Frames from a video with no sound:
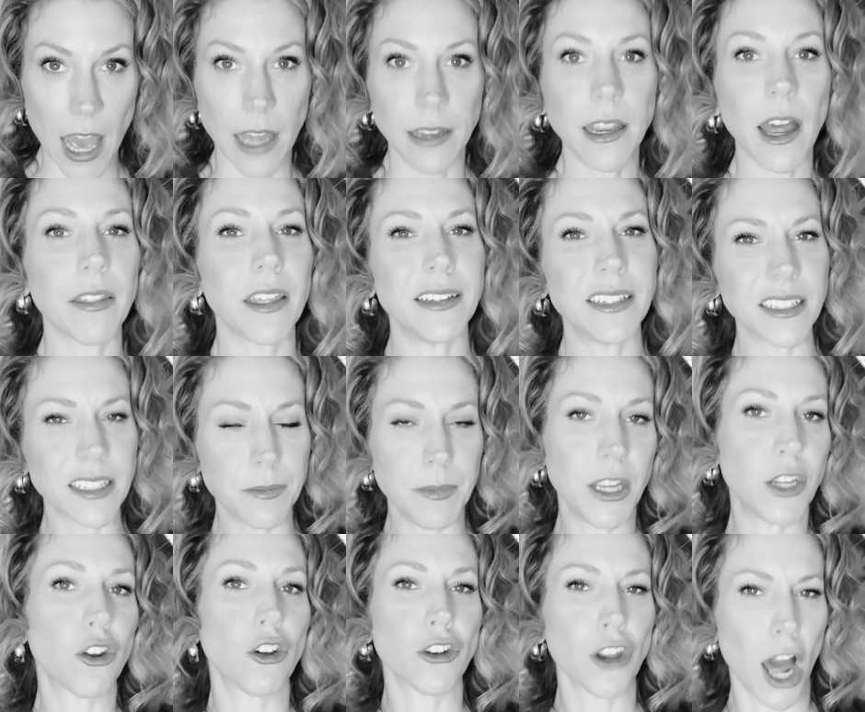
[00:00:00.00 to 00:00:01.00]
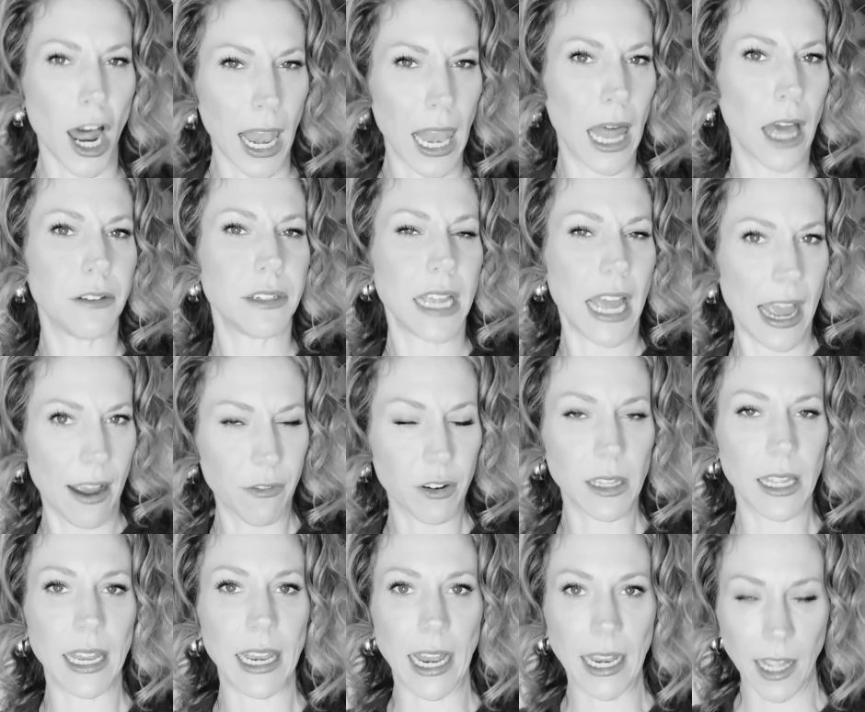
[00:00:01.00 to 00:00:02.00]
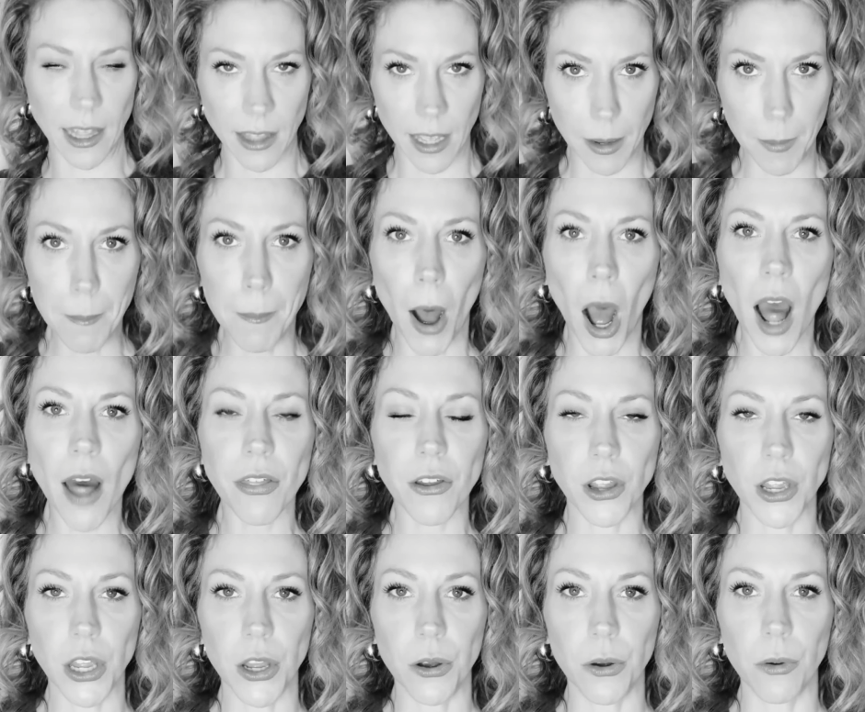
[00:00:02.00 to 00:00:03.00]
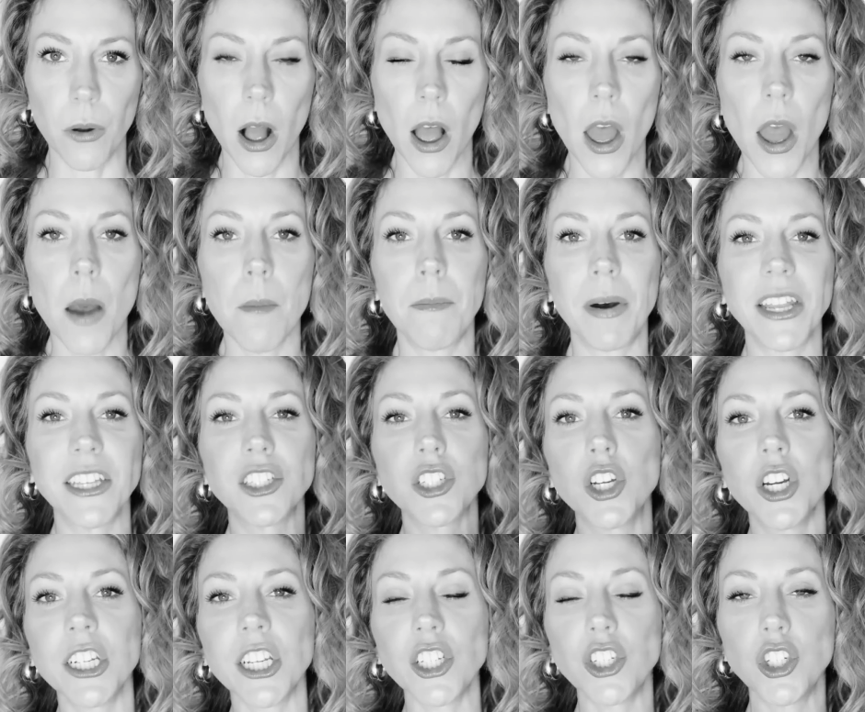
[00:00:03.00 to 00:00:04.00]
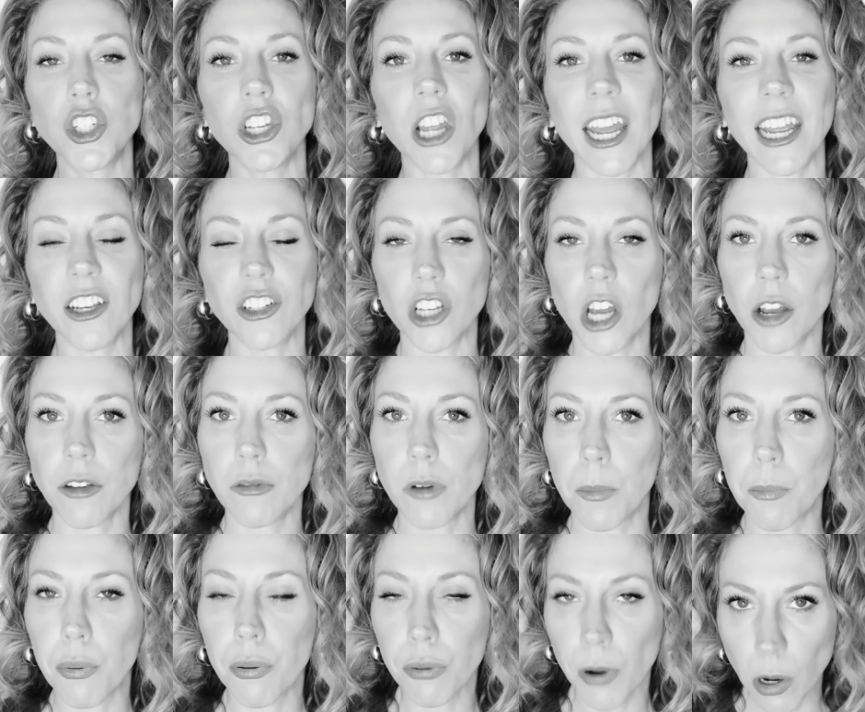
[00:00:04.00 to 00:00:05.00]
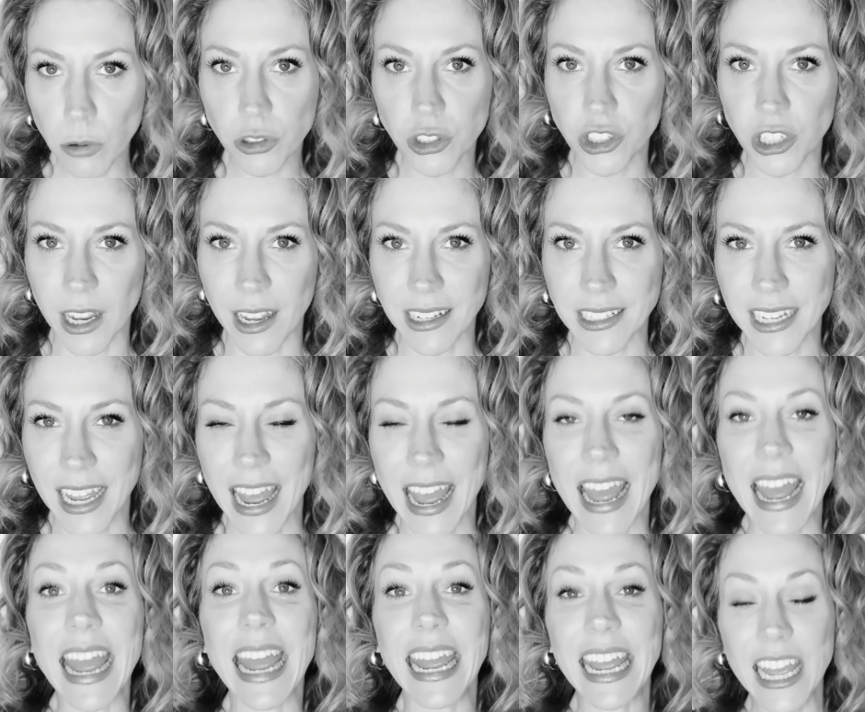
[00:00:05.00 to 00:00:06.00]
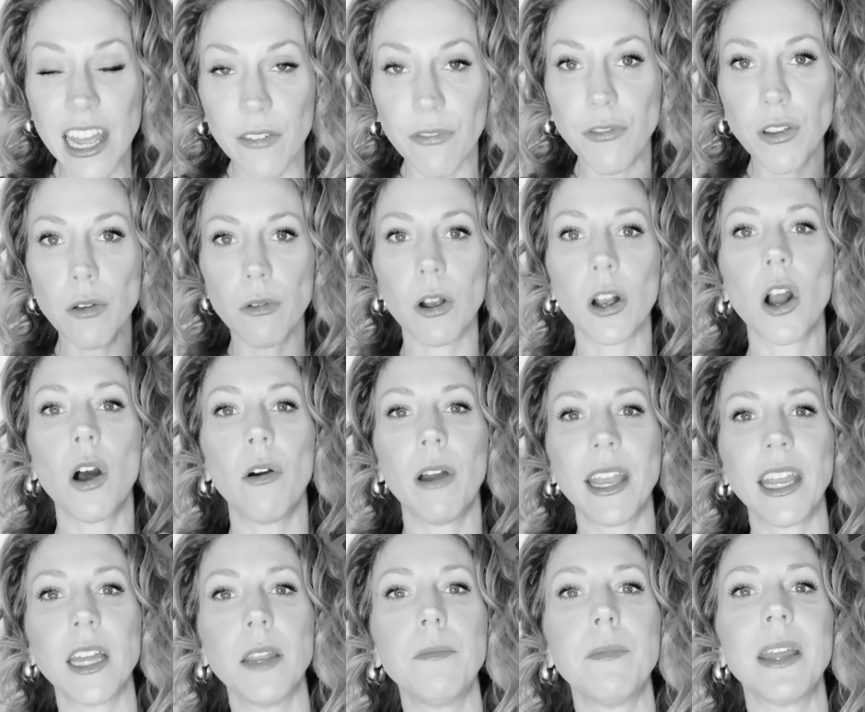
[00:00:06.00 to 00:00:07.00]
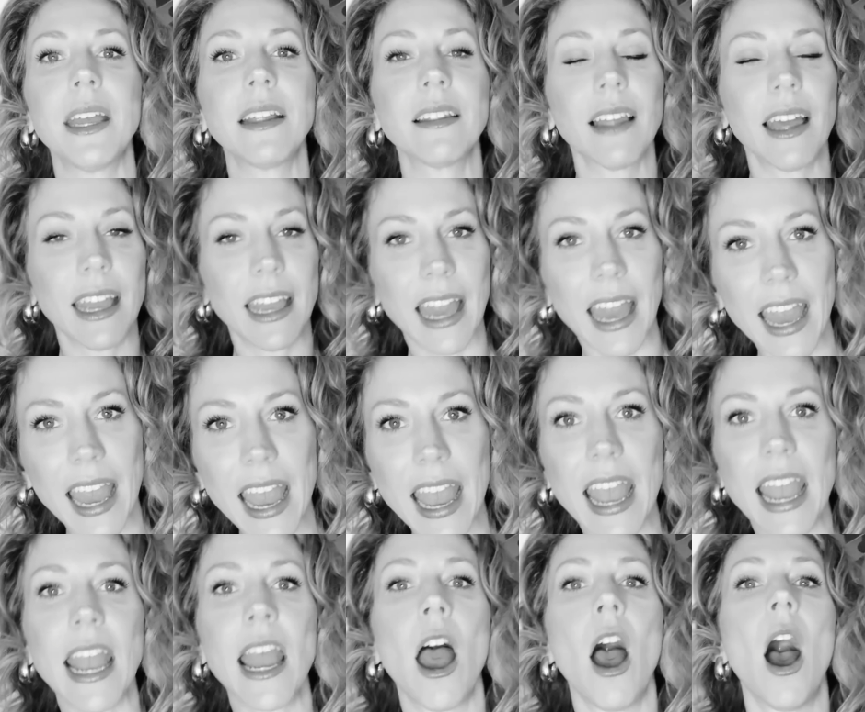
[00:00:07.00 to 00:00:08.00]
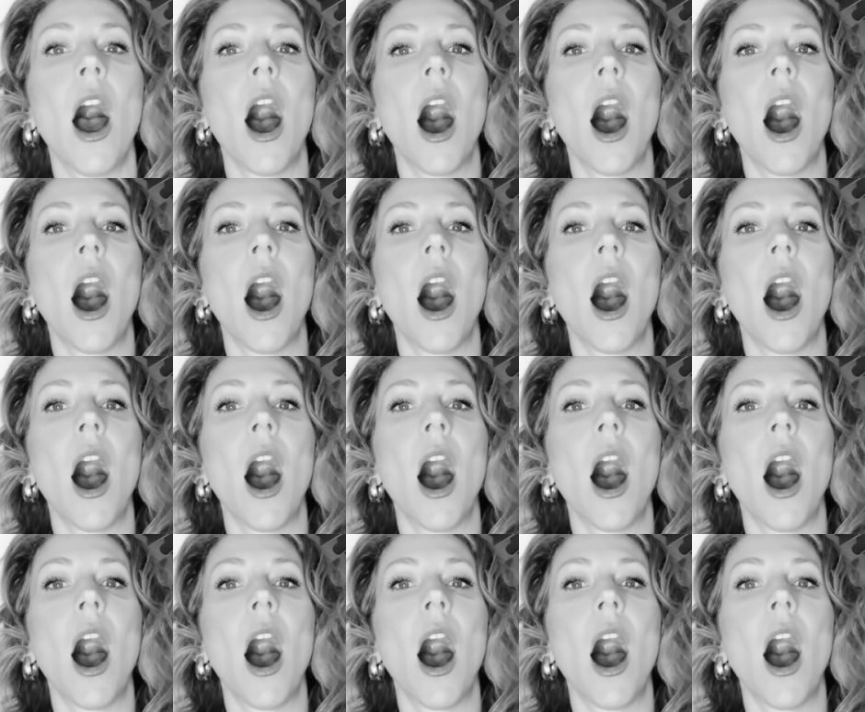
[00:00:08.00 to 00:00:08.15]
Now, that doesn't mean you're not allowed to ever let anything bother you, but it's going to change how you approach it if you're going in being like, hey,